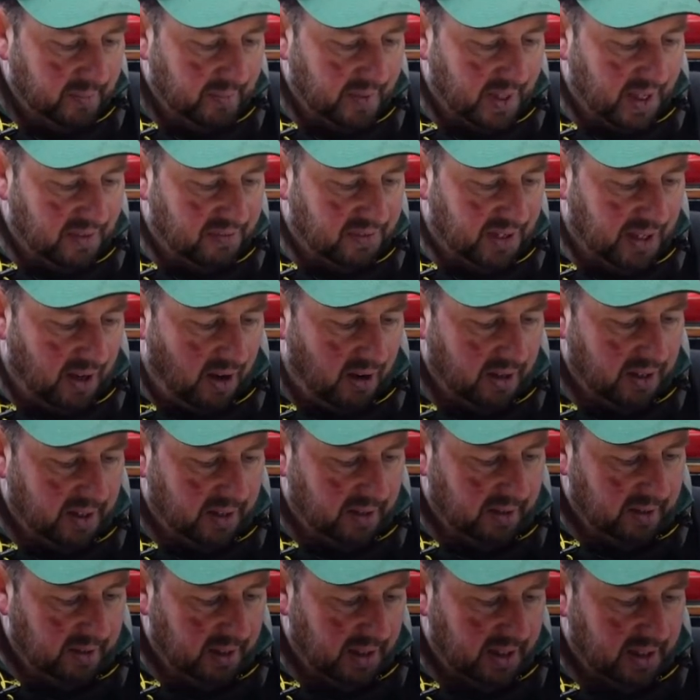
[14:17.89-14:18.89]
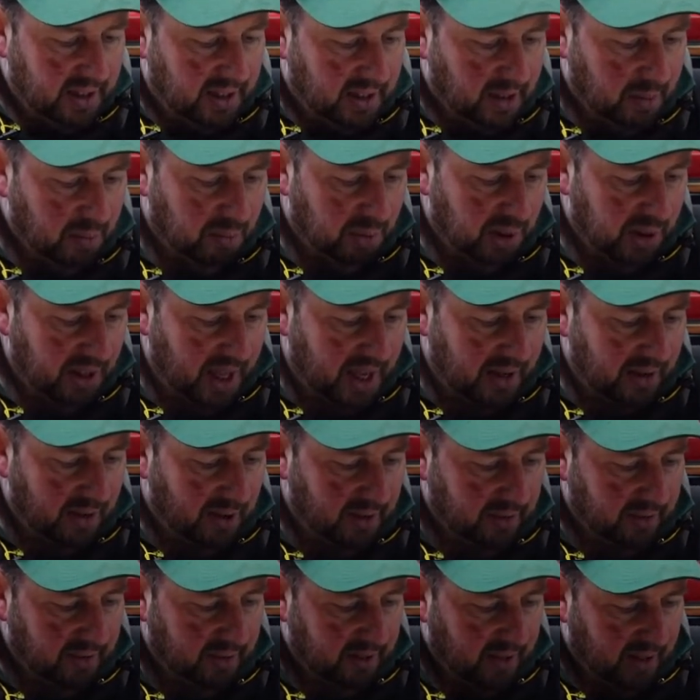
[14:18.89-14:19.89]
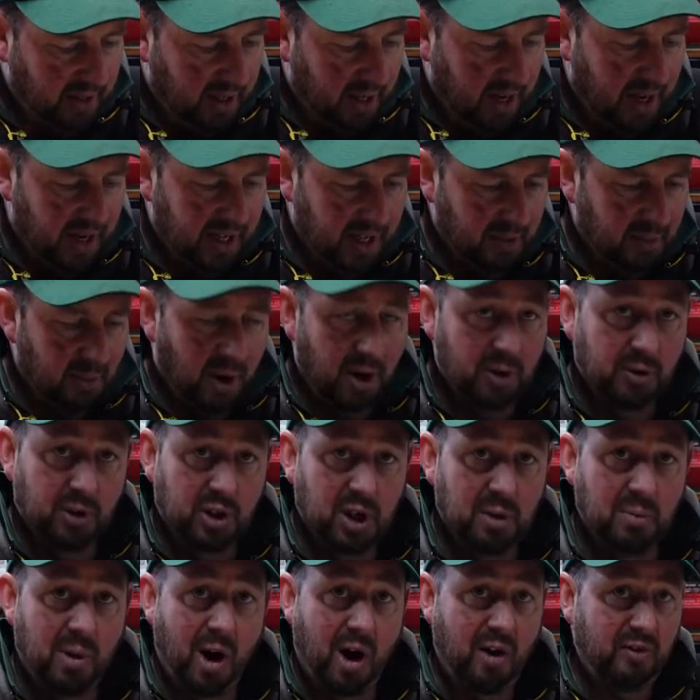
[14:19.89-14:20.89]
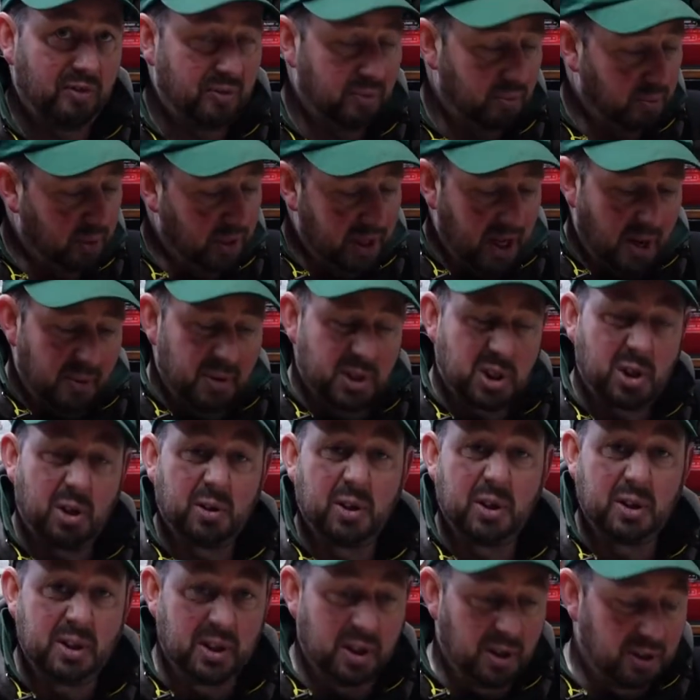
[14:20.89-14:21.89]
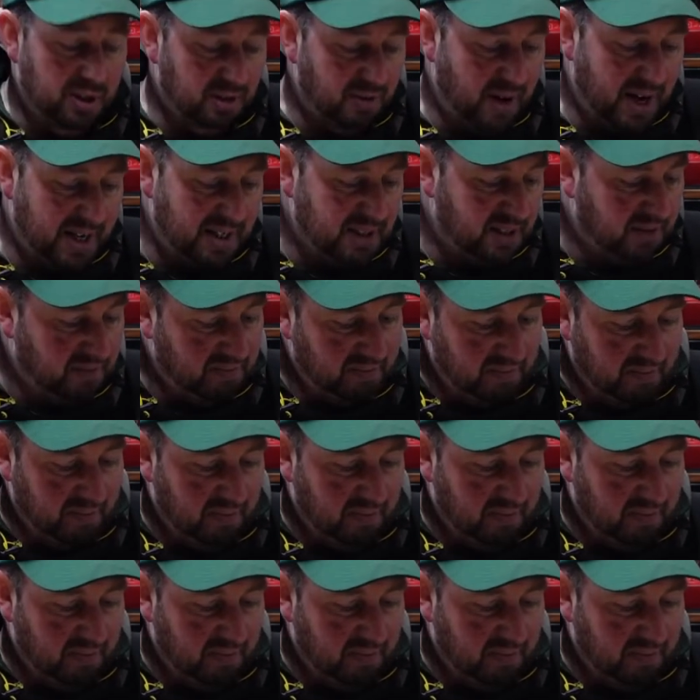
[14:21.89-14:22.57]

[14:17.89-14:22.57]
if you like, and you can put that on and it won't come off. We know it's on at the other end,